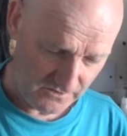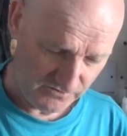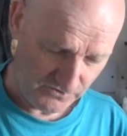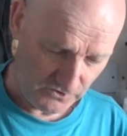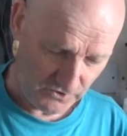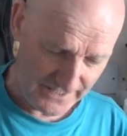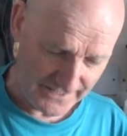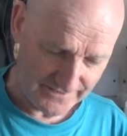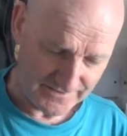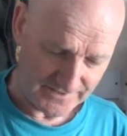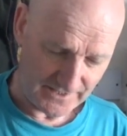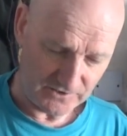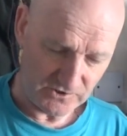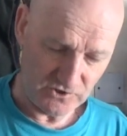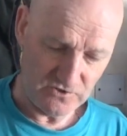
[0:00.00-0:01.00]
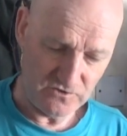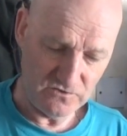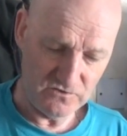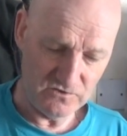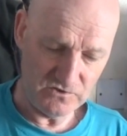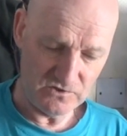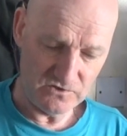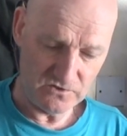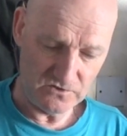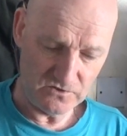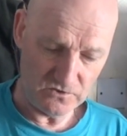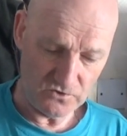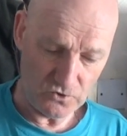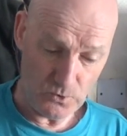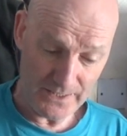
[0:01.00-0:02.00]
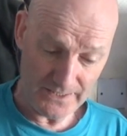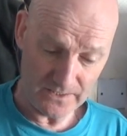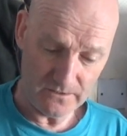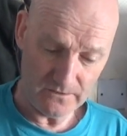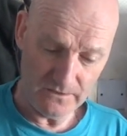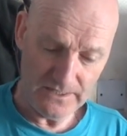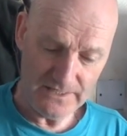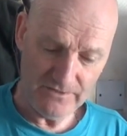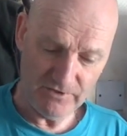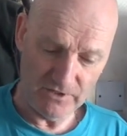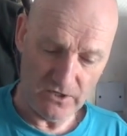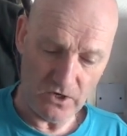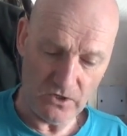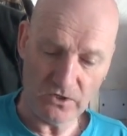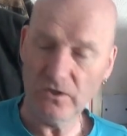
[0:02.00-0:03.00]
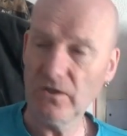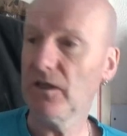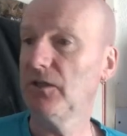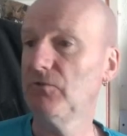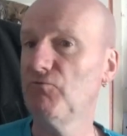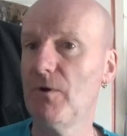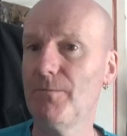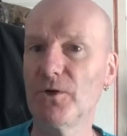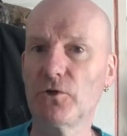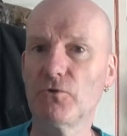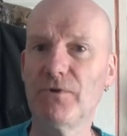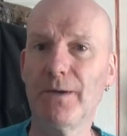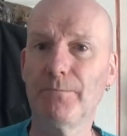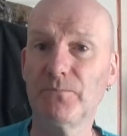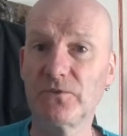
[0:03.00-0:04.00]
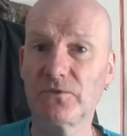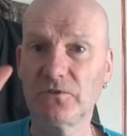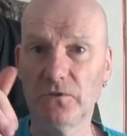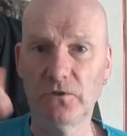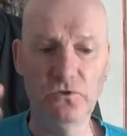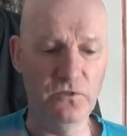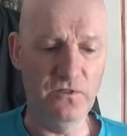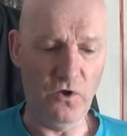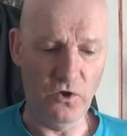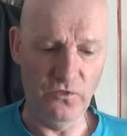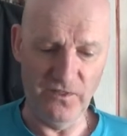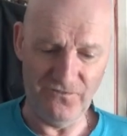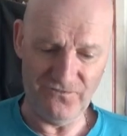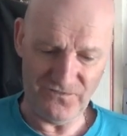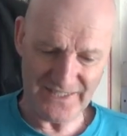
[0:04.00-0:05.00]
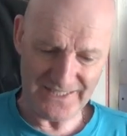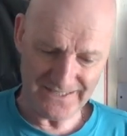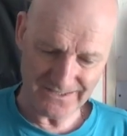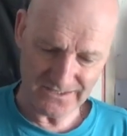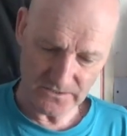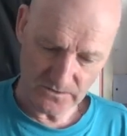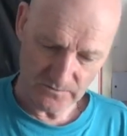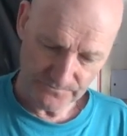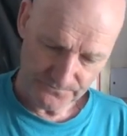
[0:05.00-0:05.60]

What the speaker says: four leg sections, quick lever lock, and rubber grips on the feet.